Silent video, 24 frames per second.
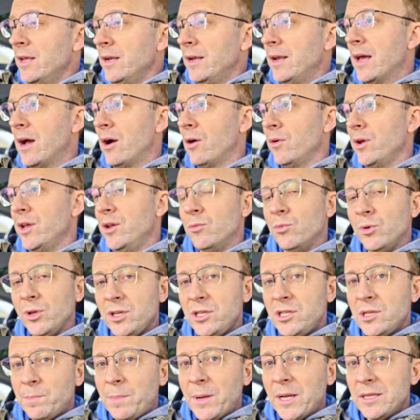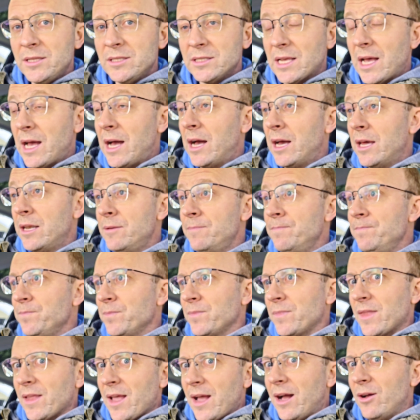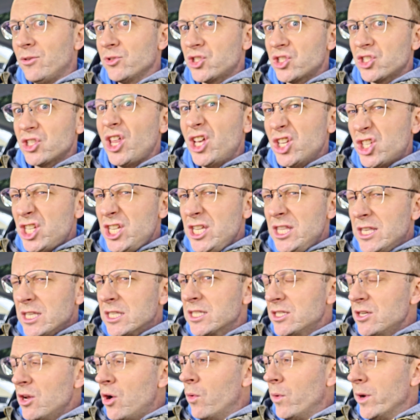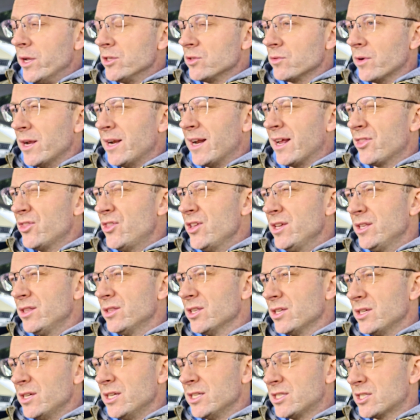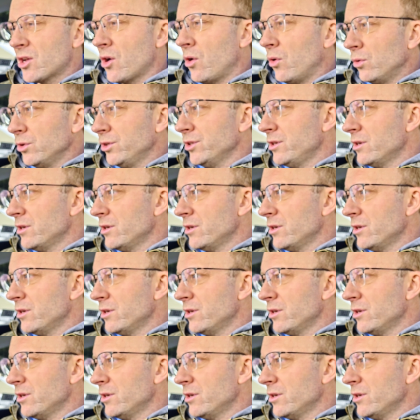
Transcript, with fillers: Now, it really depends on how slushy the snow is, right? I think that it's cold